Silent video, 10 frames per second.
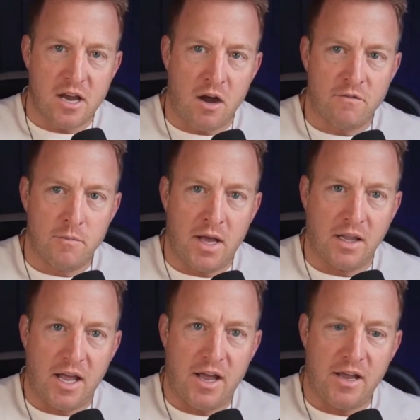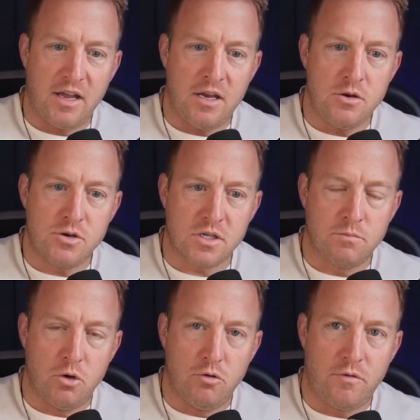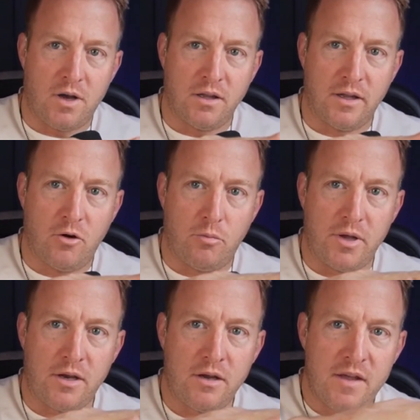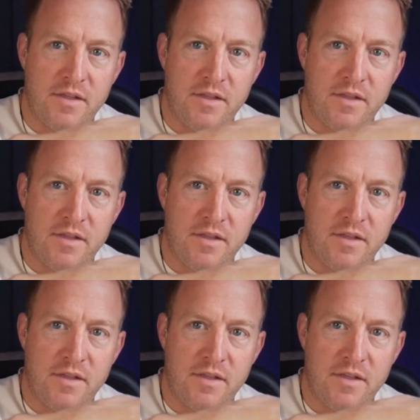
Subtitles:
take off from LA and you just move a little bit.